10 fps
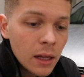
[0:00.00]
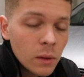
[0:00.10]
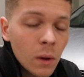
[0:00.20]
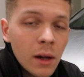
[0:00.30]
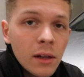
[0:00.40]
a
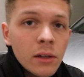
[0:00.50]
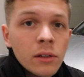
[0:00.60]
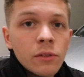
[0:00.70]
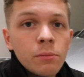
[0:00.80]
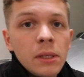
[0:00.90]
lot
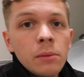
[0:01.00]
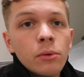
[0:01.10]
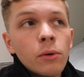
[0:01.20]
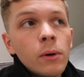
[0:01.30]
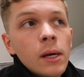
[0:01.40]
of
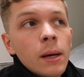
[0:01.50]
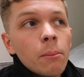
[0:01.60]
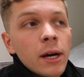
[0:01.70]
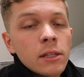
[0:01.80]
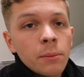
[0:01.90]
people
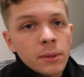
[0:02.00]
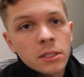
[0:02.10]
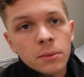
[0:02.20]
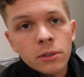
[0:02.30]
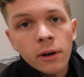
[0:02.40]
might not be
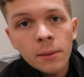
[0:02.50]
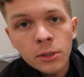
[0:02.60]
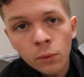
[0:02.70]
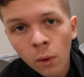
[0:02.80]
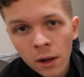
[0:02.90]
subscribed
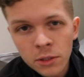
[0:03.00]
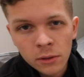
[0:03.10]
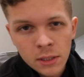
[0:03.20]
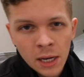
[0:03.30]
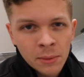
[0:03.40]
to watch
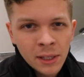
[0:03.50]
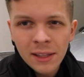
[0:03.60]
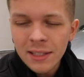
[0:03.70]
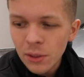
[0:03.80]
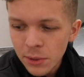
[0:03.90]
all the time. And like,
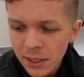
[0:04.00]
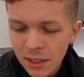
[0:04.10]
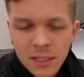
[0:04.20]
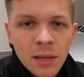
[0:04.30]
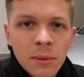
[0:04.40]
that's almost like
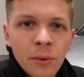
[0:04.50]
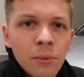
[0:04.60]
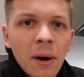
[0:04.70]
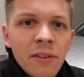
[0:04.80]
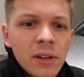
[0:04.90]
the same thing
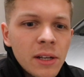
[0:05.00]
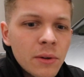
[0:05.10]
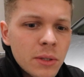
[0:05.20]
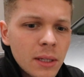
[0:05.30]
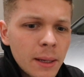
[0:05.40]
with my
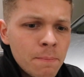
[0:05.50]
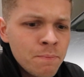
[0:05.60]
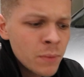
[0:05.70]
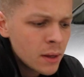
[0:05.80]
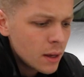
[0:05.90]
videos. Like,
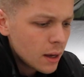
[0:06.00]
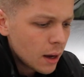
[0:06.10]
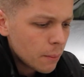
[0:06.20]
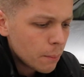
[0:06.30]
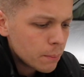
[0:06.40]

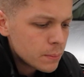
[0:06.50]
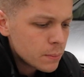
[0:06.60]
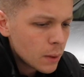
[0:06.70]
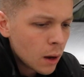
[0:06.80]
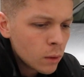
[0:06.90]

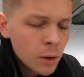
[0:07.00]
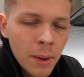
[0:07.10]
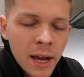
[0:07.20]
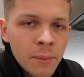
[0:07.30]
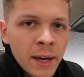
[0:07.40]
I'll look
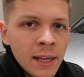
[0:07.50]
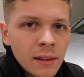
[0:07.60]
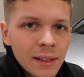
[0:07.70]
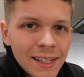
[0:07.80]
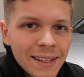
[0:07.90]
back at my
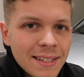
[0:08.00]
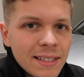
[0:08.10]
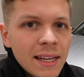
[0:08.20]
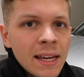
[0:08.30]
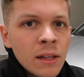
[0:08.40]

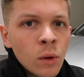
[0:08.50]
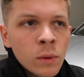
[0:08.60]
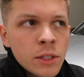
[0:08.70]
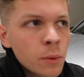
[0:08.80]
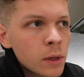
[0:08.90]
analytics and
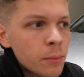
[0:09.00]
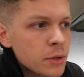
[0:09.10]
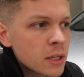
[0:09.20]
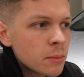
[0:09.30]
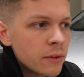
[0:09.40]
only
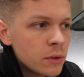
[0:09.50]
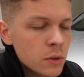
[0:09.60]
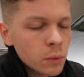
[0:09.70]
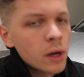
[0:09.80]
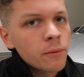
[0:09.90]
20% of my
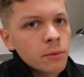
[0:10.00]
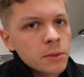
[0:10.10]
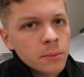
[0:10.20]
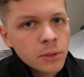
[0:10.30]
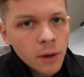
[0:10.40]
views will come from
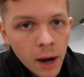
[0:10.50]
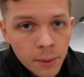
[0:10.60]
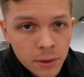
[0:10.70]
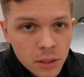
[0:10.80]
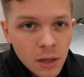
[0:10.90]

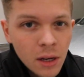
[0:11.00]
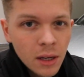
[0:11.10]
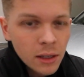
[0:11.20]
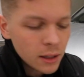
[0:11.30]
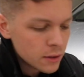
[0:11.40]
subscribers.
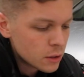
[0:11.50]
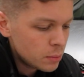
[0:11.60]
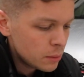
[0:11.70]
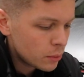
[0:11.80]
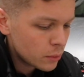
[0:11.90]
You know, so
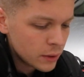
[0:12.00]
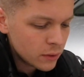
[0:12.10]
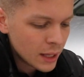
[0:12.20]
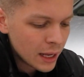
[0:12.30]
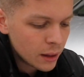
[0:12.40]
people
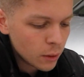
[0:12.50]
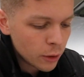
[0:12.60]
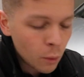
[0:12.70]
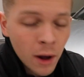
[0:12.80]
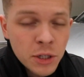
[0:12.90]
even that
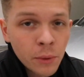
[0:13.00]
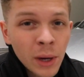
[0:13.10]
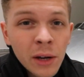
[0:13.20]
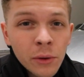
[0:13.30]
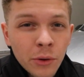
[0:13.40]
are watching
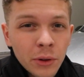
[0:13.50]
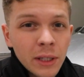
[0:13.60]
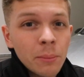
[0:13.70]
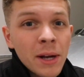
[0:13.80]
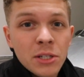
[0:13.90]

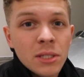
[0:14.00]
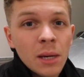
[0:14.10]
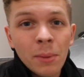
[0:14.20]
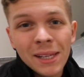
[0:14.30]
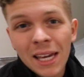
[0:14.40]
regularly might just
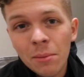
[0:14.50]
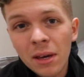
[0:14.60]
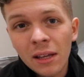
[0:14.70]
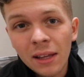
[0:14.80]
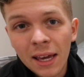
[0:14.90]
type my name
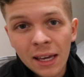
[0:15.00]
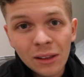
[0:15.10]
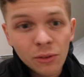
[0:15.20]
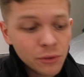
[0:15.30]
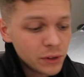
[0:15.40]
in
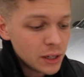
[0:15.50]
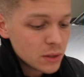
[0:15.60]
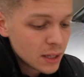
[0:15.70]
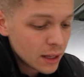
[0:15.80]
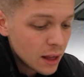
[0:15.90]
and look for
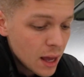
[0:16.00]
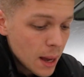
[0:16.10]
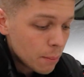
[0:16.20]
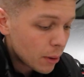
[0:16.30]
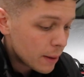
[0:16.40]
videos then.
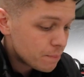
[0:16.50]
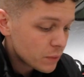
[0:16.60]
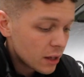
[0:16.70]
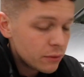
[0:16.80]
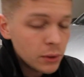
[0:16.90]

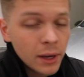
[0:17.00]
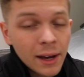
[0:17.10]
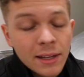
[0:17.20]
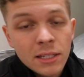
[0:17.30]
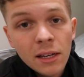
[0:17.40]
But if you
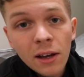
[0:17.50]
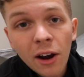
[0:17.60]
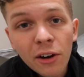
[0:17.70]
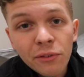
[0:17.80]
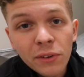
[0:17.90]
guys
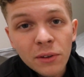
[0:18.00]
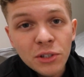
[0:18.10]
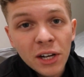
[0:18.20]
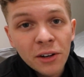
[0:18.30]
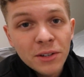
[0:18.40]
are feeling
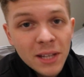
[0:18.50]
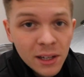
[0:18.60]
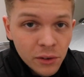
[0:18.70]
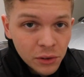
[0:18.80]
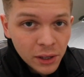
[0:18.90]
generous,
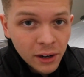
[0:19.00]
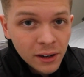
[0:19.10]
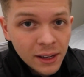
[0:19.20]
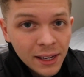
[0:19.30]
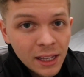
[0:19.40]
head over
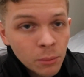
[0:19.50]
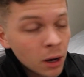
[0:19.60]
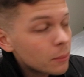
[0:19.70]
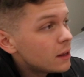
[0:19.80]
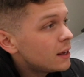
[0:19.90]
there, hit him
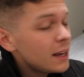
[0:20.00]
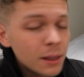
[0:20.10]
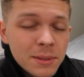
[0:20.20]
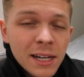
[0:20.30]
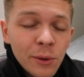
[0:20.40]
up. Hit
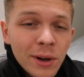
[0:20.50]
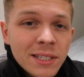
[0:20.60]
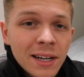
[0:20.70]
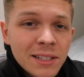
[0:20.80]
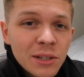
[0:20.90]
up Teddy
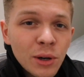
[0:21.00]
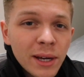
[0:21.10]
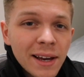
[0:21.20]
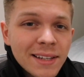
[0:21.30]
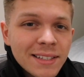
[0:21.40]
Westside too, I
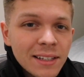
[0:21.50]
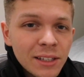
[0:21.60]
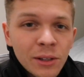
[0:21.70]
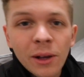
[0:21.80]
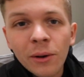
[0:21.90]
guess.
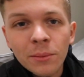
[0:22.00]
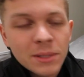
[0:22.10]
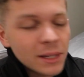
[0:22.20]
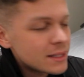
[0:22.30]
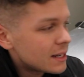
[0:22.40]
You know what I'm
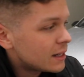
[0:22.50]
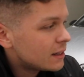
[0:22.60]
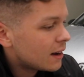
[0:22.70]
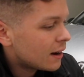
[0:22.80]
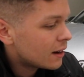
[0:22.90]
saying, Teddy.
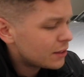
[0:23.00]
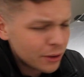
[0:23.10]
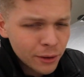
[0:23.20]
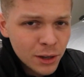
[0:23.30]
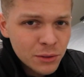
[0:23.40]
The
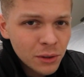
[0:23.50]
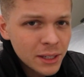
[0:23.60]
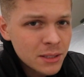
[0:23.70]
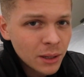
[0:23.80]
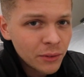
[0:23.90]
garage vlog,
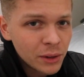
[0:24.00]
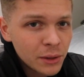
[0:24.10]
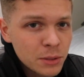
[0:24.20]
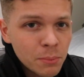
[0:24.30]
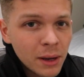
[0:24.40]
he's not even
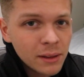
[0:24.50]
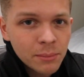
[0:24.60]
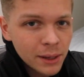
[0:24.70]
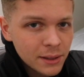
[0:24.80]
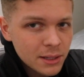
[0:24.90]
close. Ben
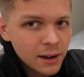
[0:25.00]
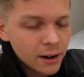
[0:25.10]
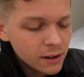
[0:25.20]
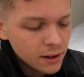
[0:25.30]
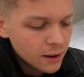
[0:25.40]
doesn't care.